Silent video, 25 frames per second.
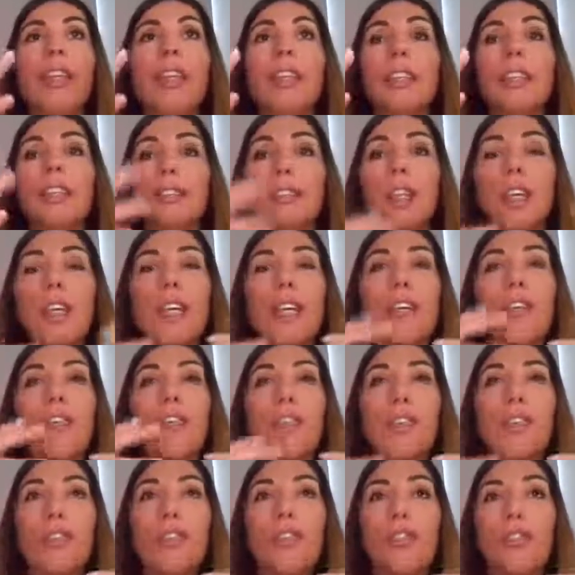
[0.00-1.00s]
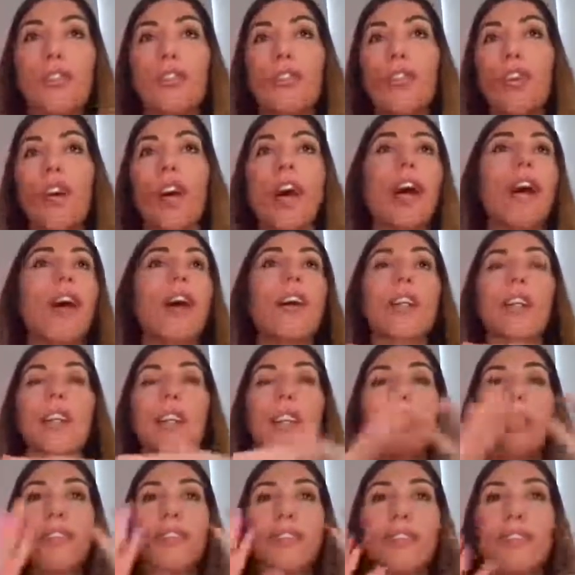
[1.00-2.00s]
So if you are
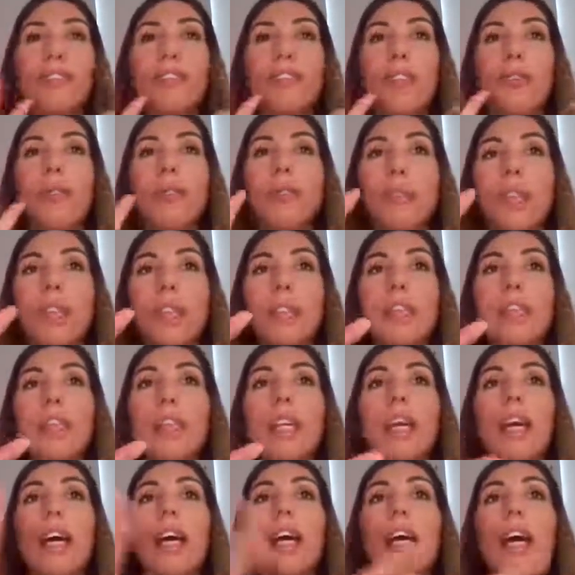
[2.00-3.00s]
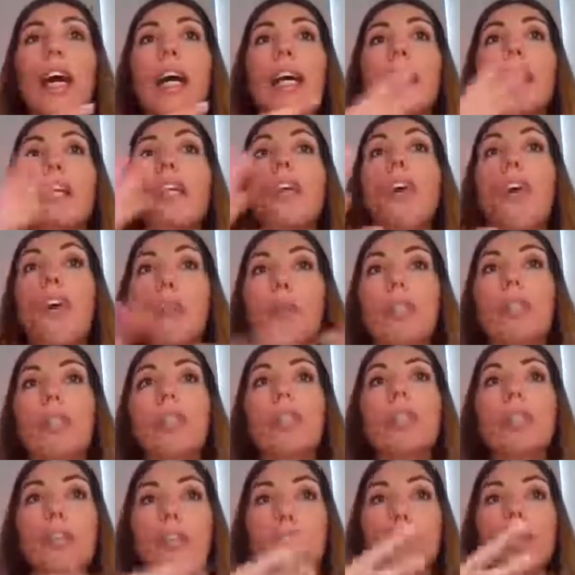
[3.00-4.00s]
in a different place, I can
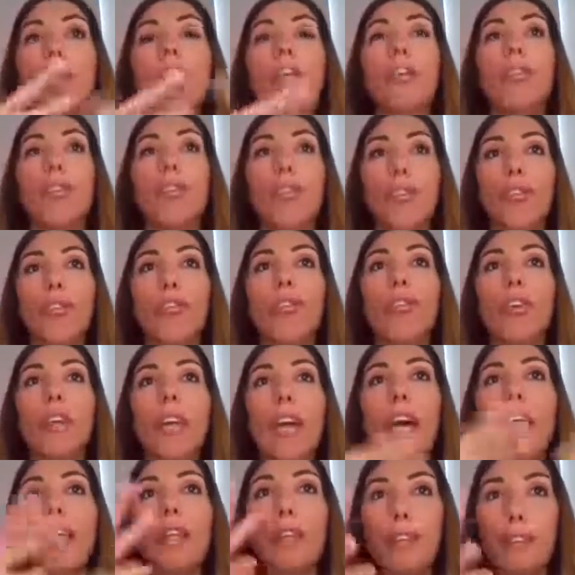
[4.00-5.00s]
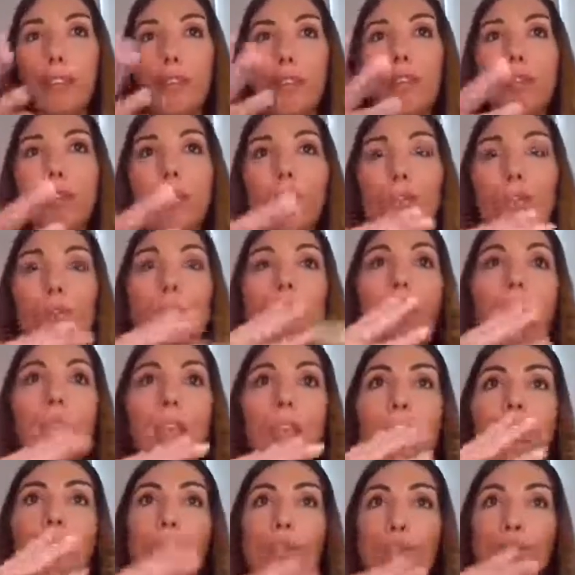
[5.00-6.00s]
always try to guide you where
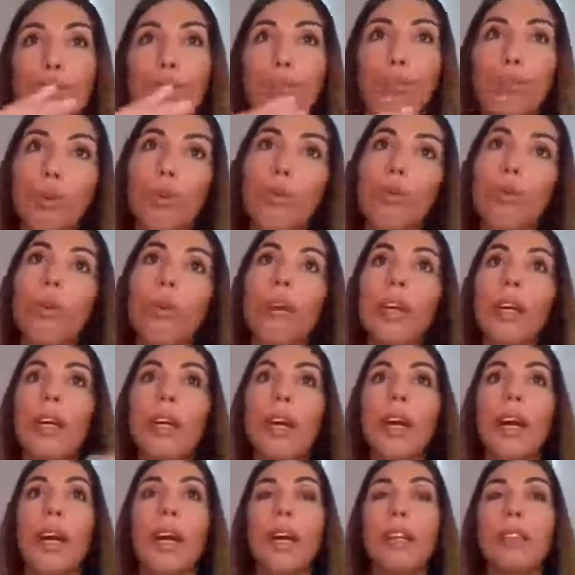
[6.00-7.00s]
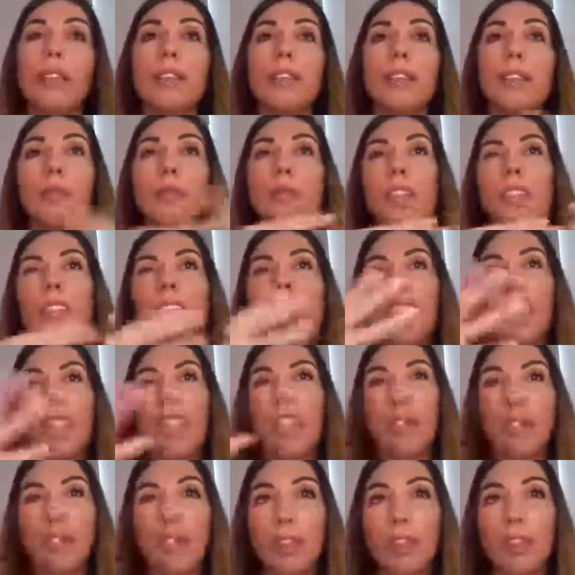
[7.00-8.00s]
you should go, and someone that I
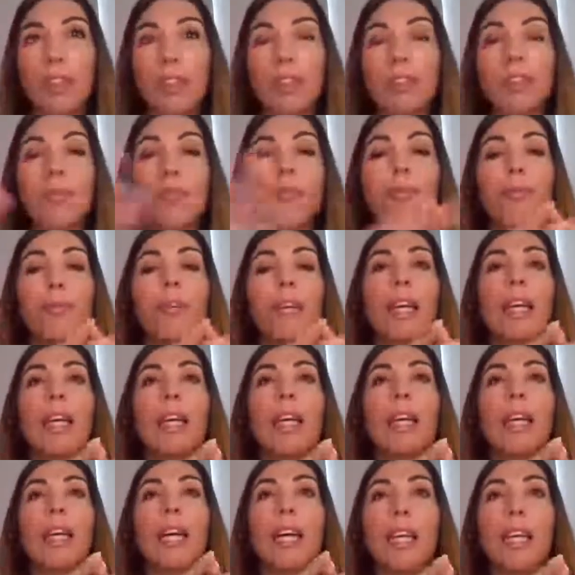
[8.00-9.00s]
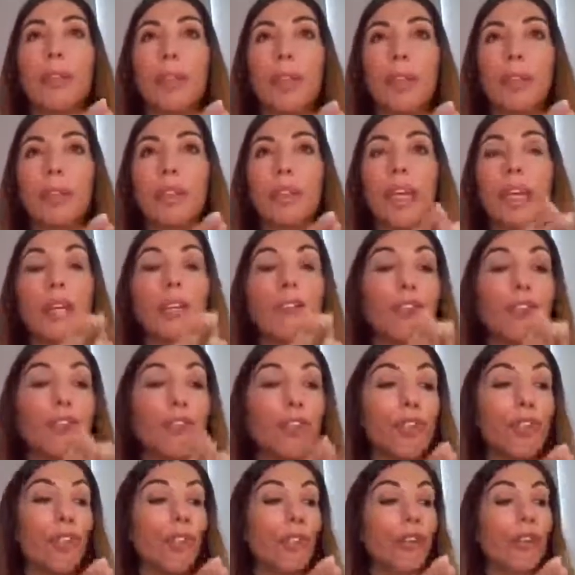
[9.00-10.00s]
can trust. Anyway, if
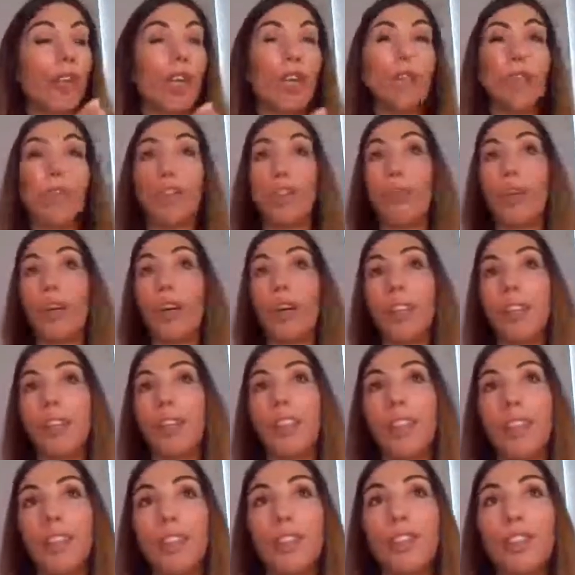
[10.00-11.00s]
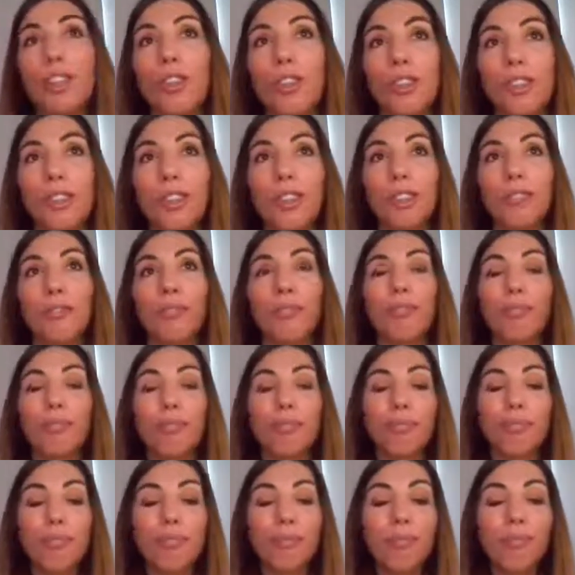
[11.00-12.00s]
you are here in Scotland,
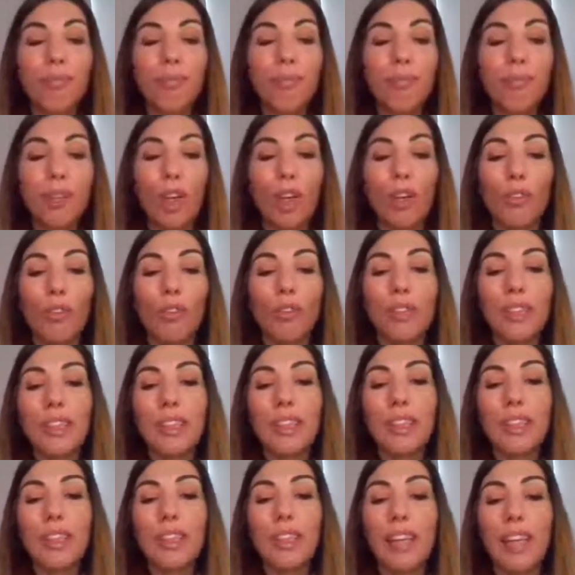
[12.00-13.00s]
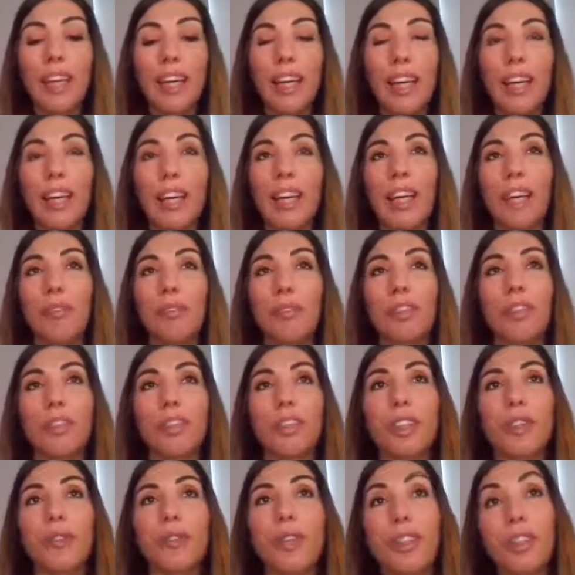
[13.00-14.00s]
obviously I would
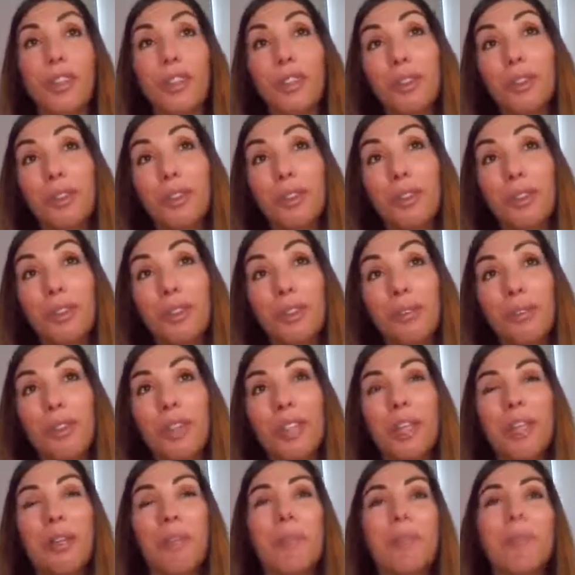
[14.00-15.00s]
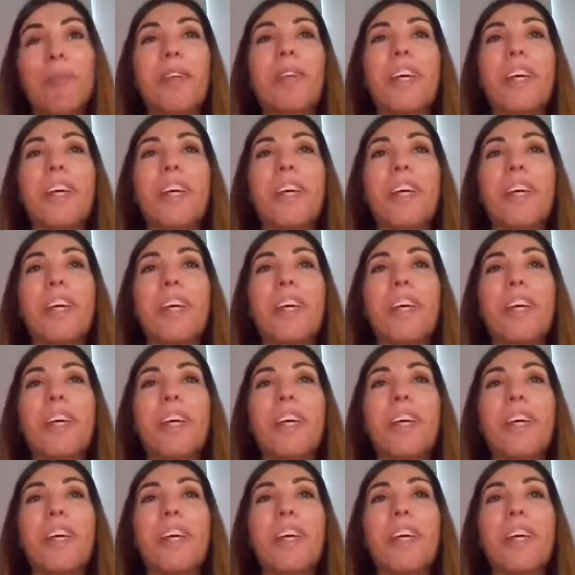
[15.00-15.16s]
recommend to go to Remakeup.